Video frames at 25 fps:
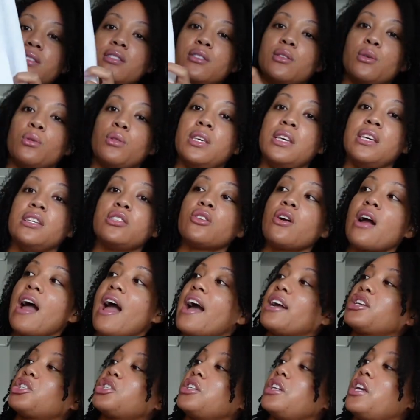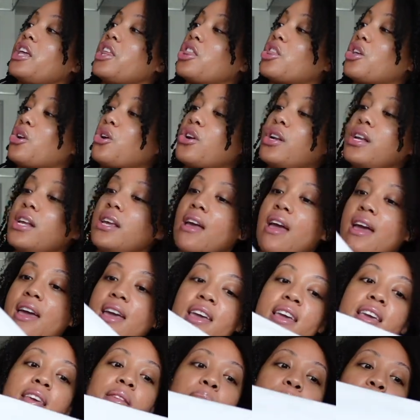So these are actually
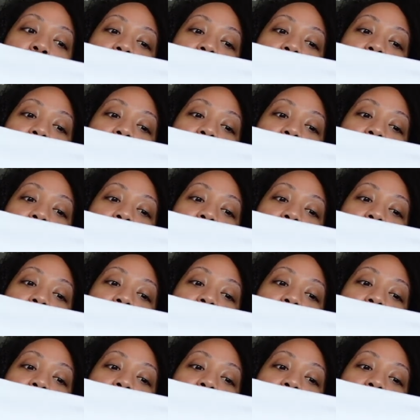38